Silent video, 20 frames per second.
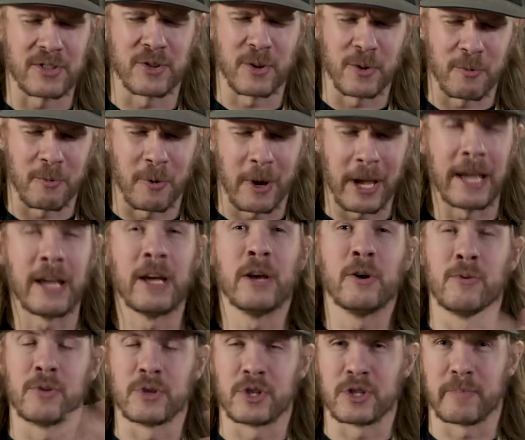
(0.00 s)
certain way,
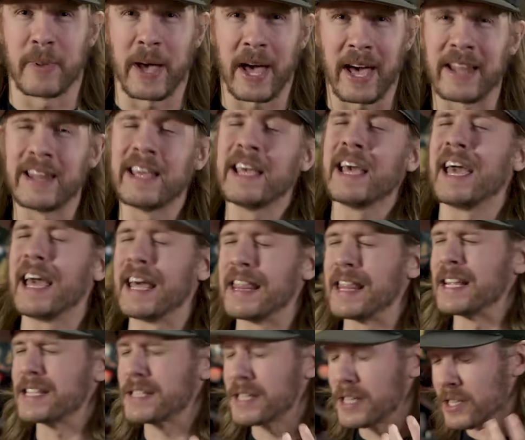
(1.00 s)
which is bad. And
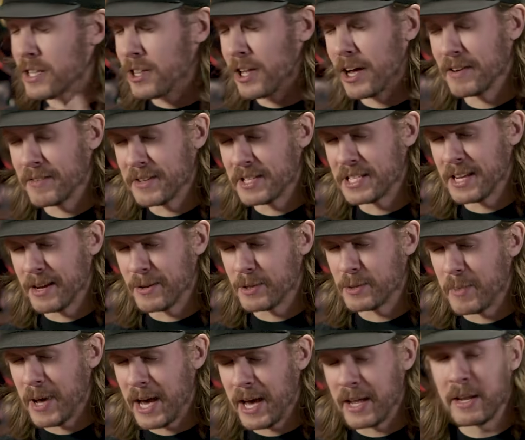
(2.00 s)
that's because a lot of it
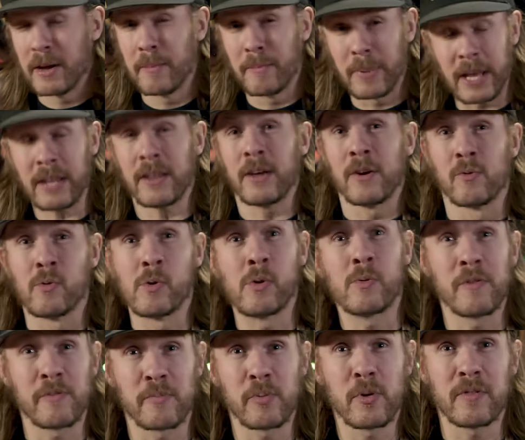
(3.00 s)
sounds bad. But what
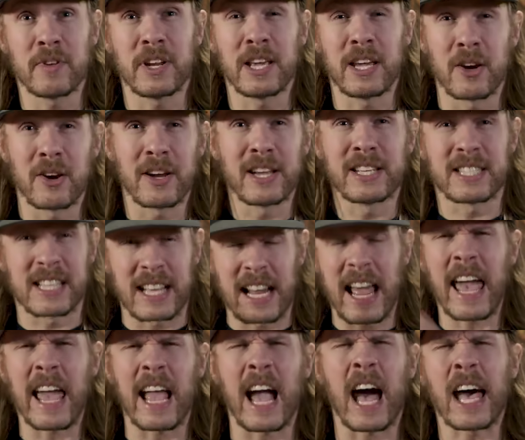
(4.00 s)
we've proven here is that,
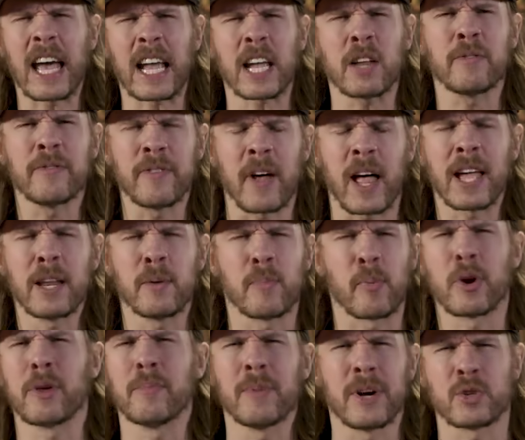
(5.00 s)
hey, I can find
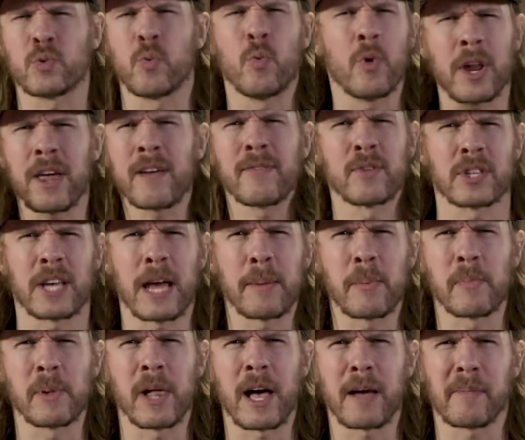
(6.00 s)
pretty much whatever type
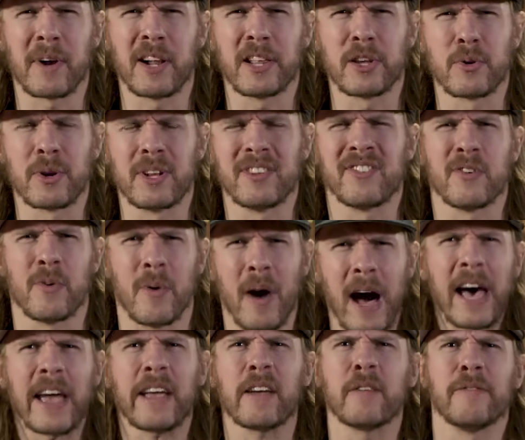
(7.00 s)
of black metal you're into.
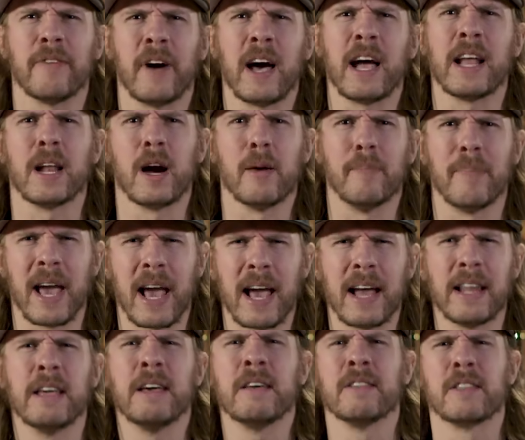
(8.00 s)
I can find a
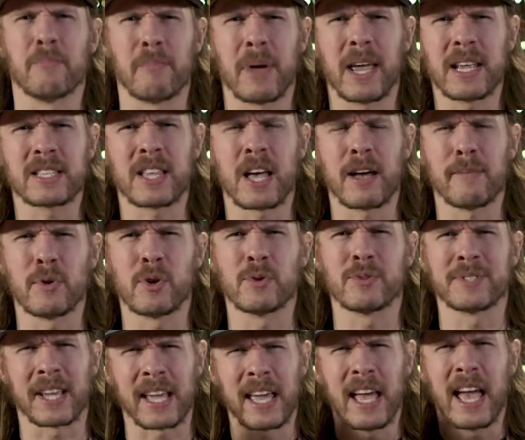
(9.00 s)
band that makes that
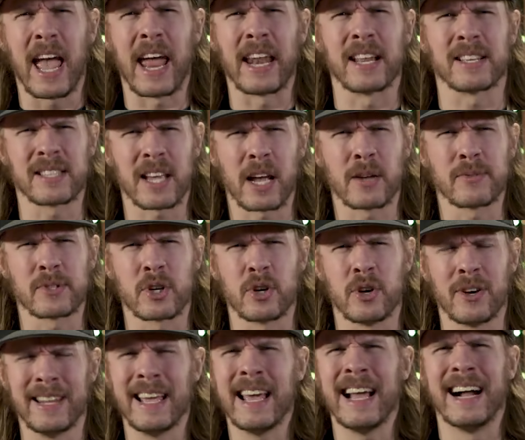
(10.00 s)
music and it sounds
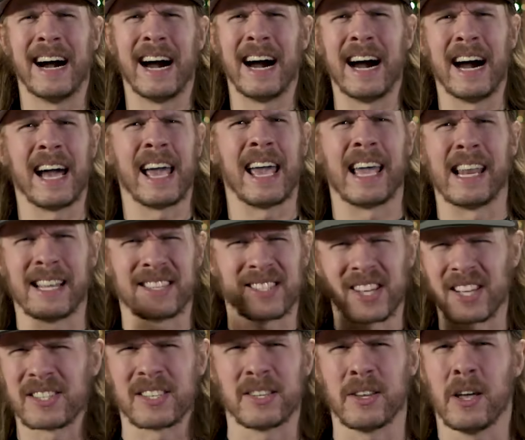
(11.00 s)
good and it
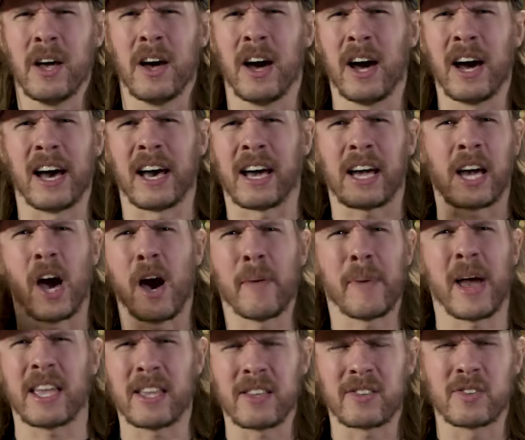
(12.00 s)
doesn't come
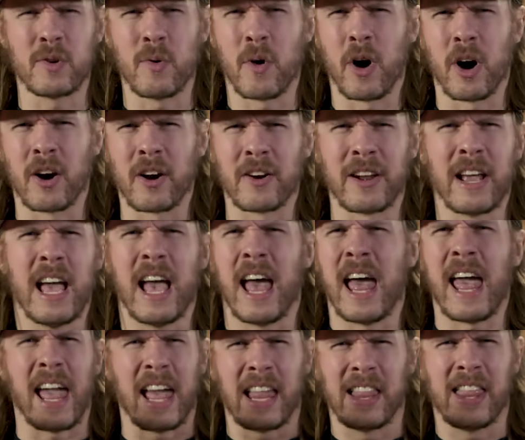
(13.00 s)
at you too hard.
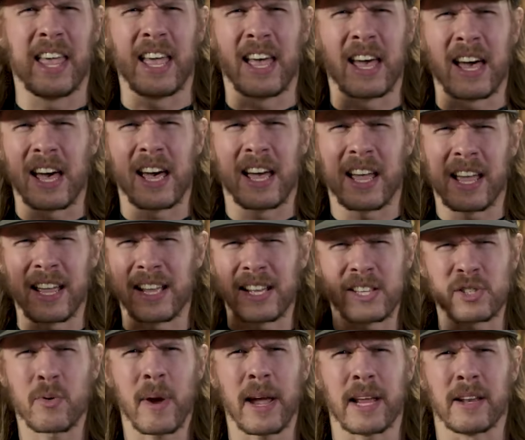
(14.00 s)
And
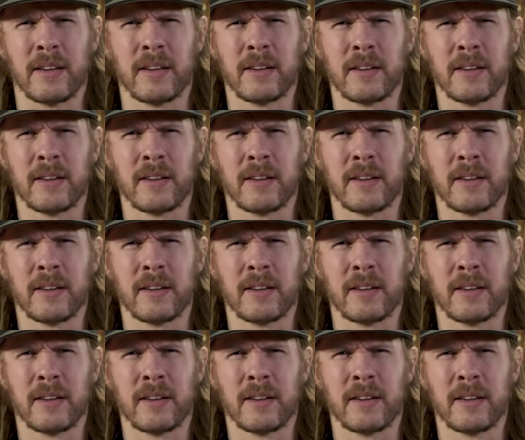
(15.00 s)
it's great.